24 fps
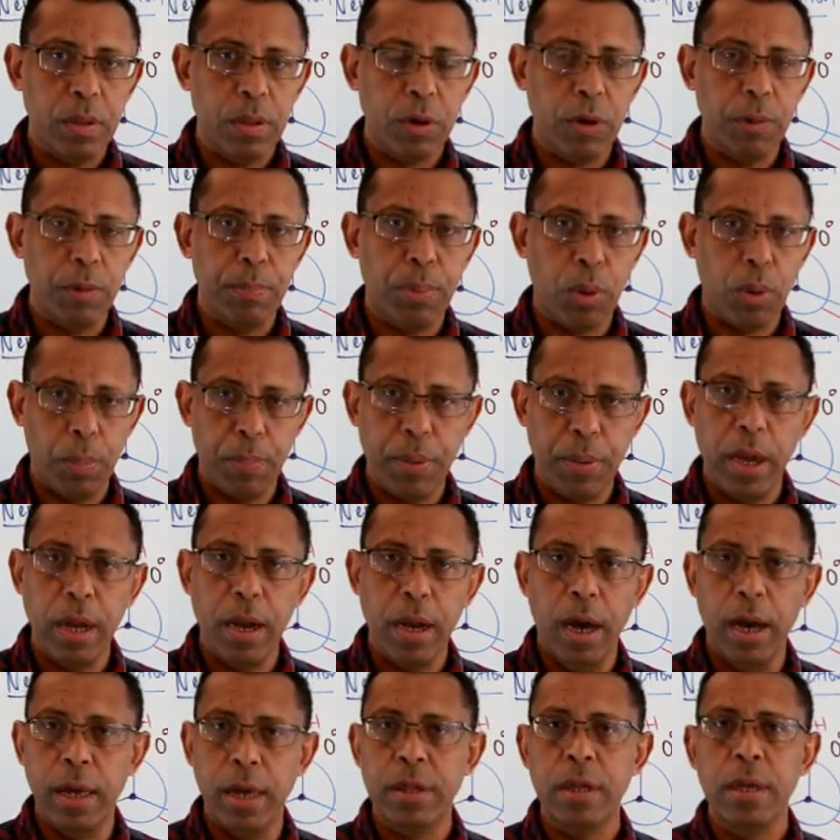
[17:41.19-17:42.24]

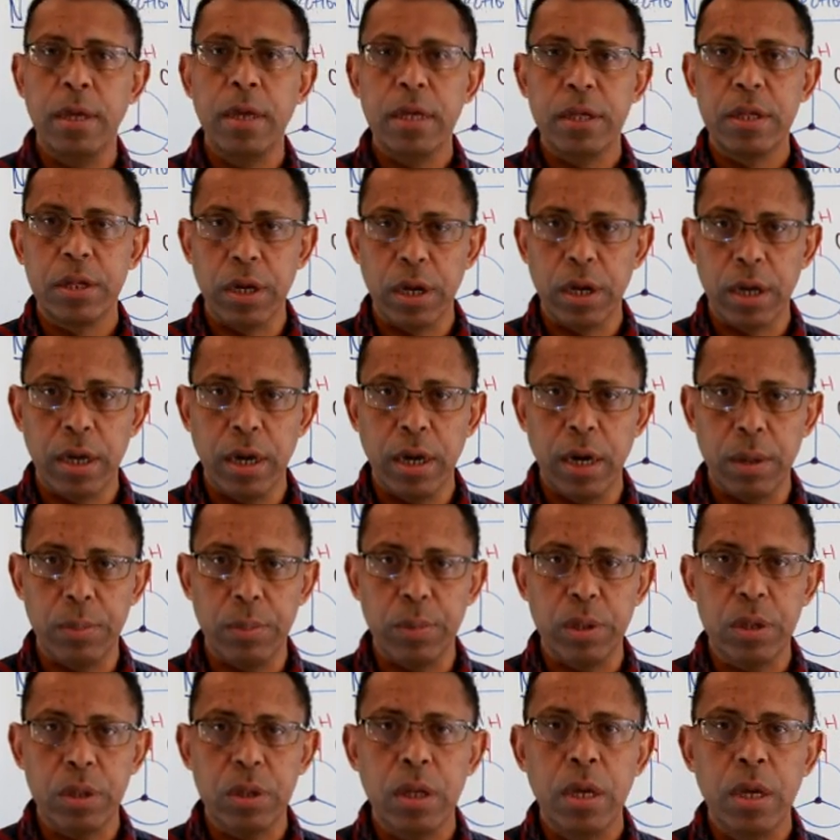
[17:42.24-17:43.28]
Propane has 3
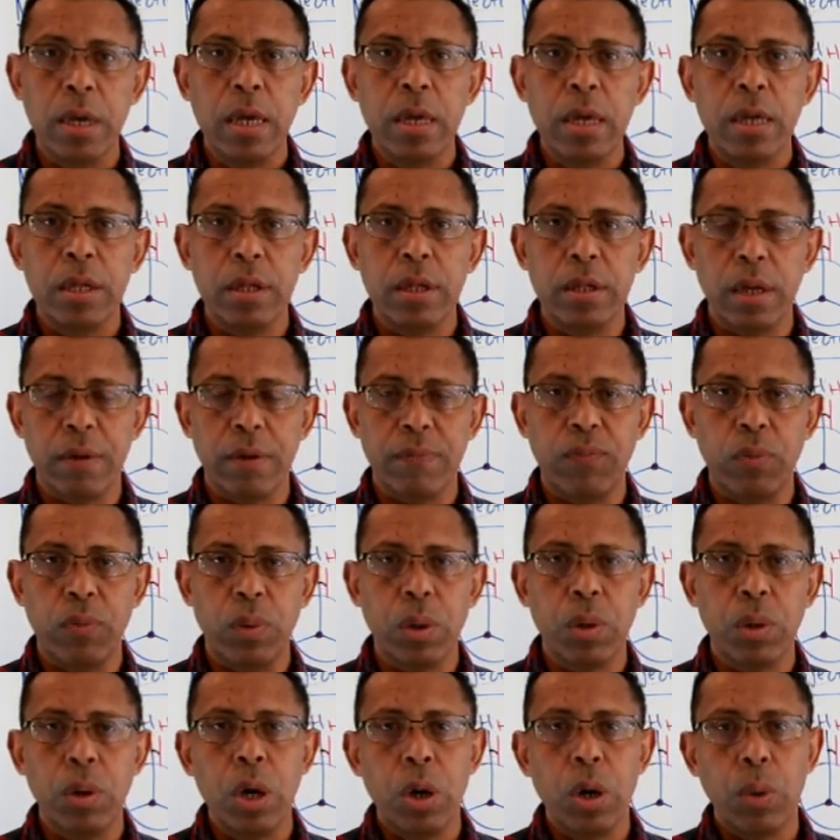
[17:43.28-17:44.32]
carbons,
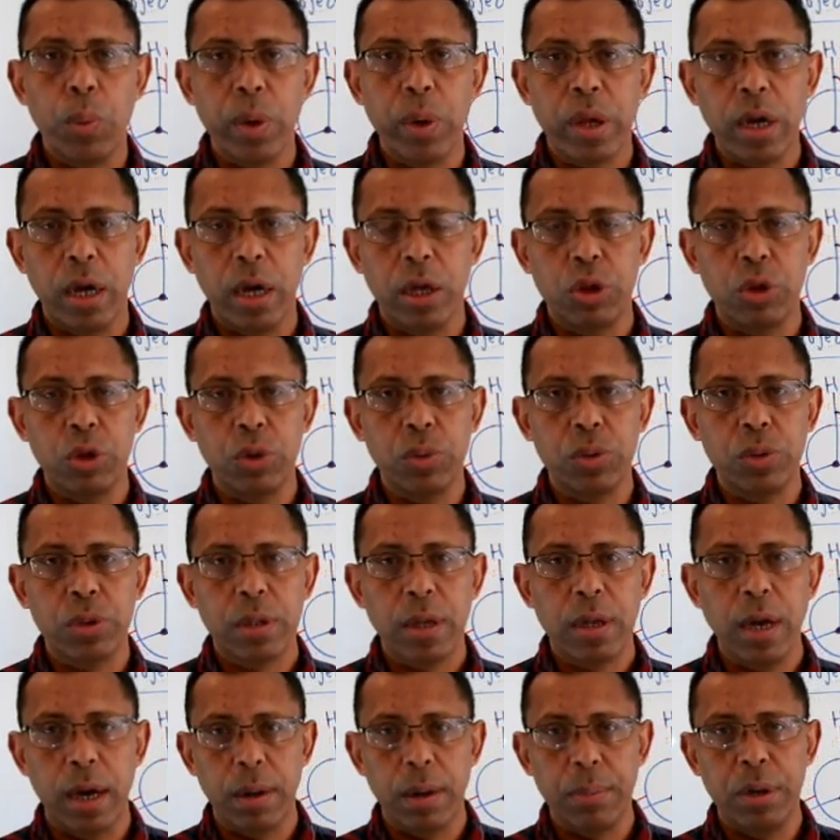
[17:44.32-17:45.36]
therefore we can choose
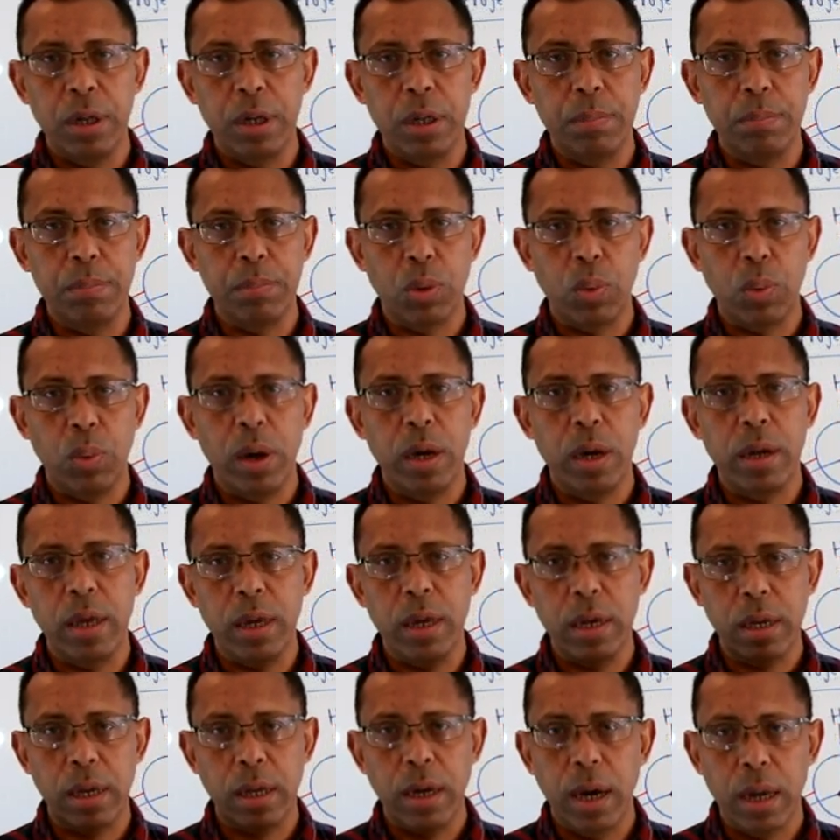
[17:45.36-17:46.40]
carbon number 1
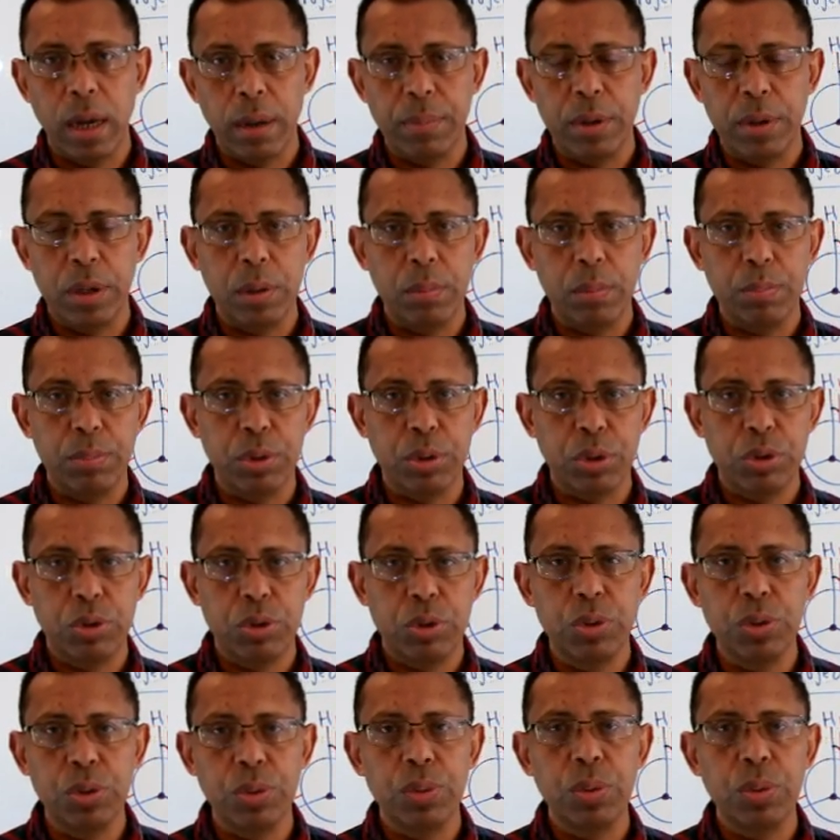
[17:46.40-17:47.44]
and carbon number
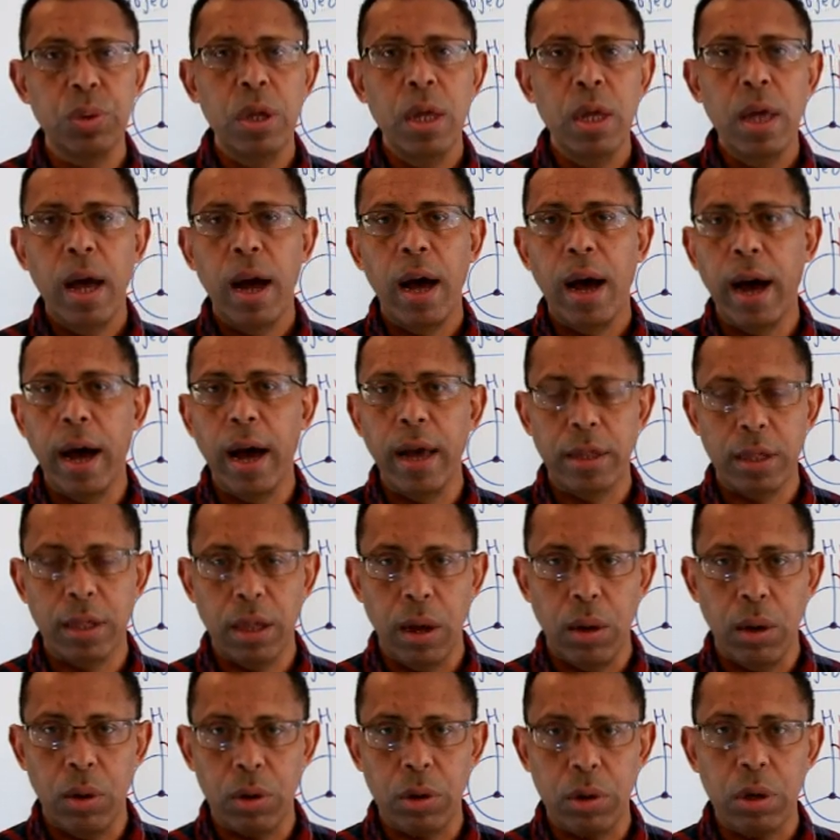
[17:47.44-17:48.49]
2 as
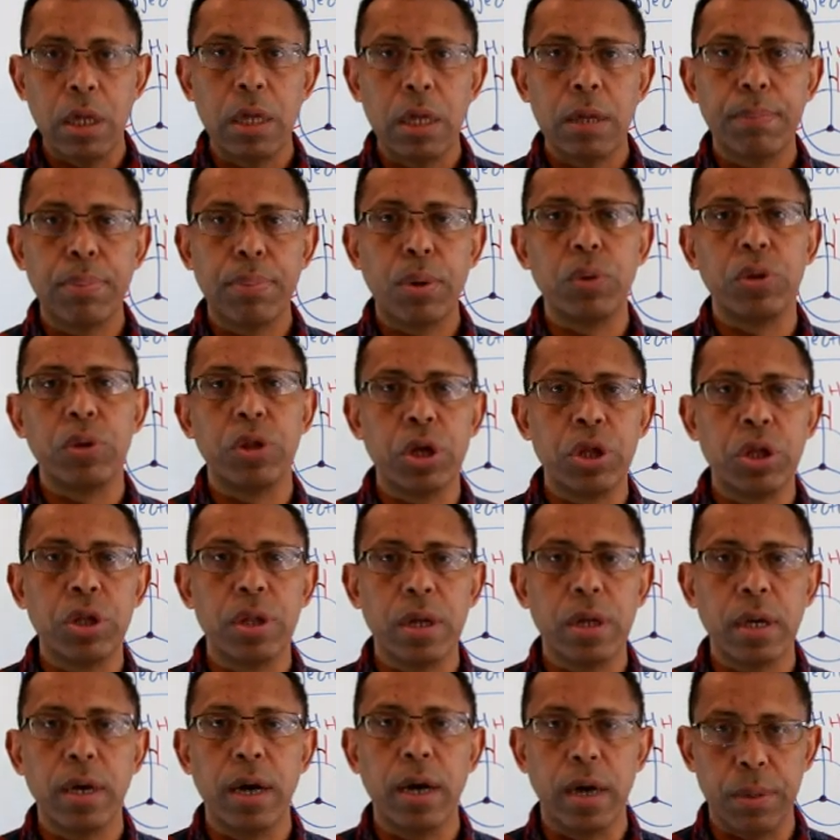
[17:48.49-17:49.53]
our
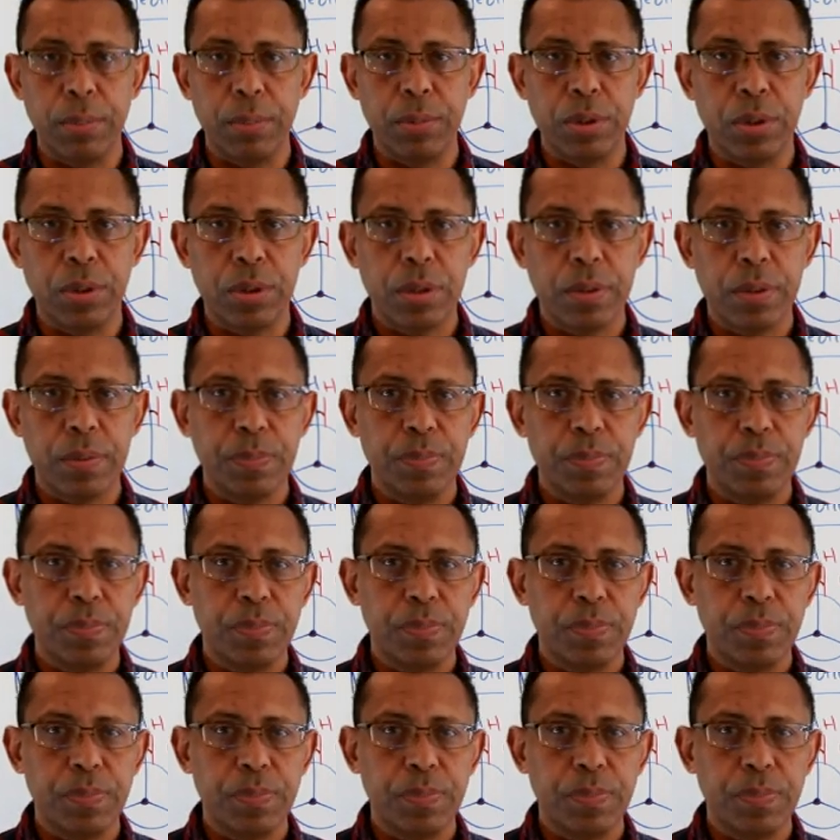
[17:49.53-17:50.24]
projection carbons.